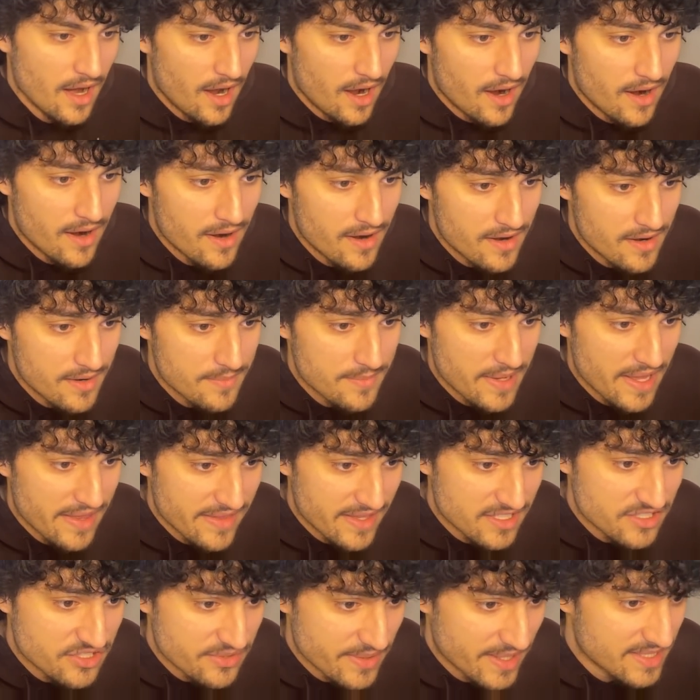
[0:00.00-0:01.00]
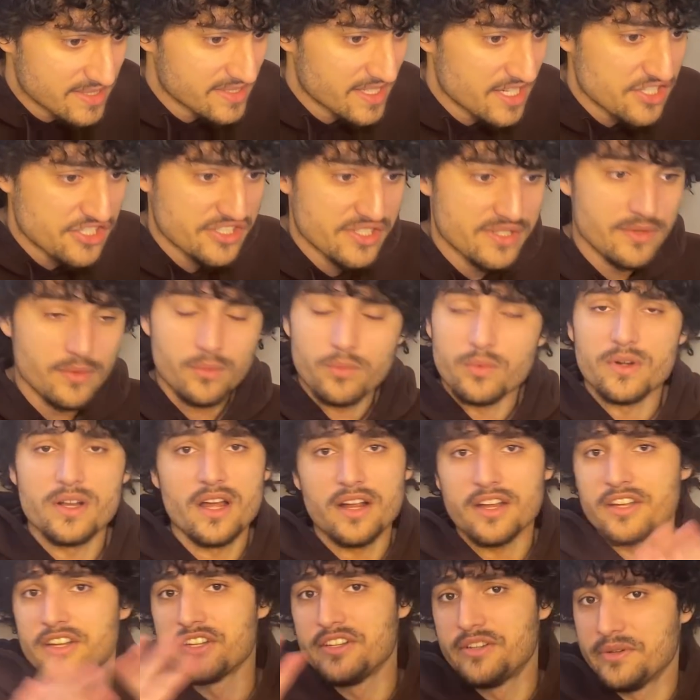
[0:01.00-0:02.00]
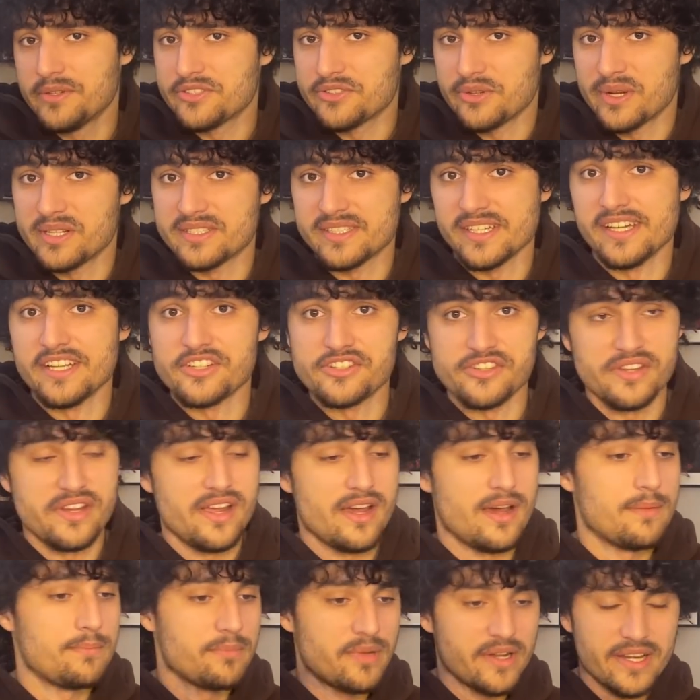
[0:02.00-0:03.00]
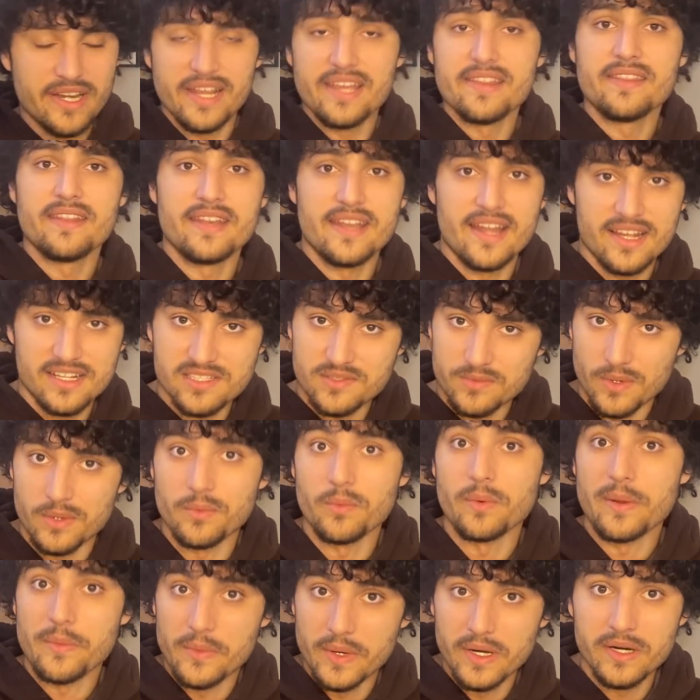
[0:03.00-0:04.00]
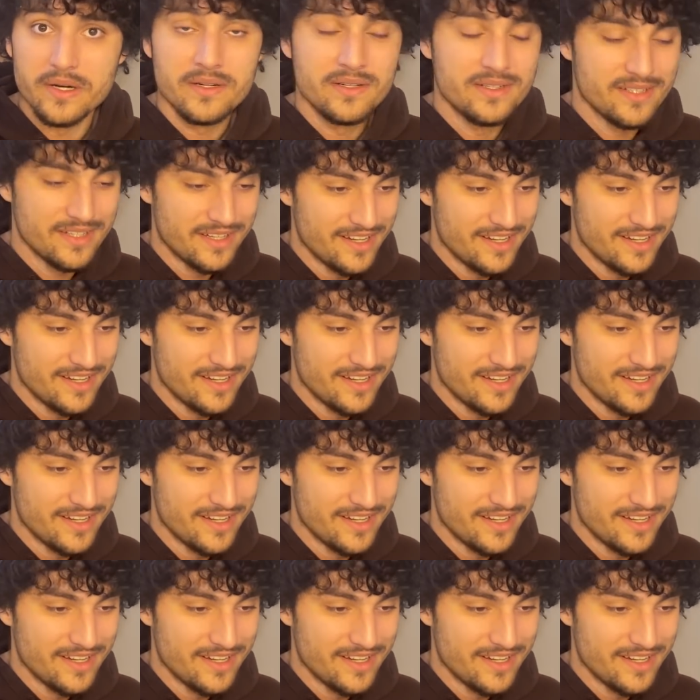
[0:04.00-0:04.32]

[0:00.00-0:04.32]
And then translation, we're not going to do a translation yet, but in the next one we will.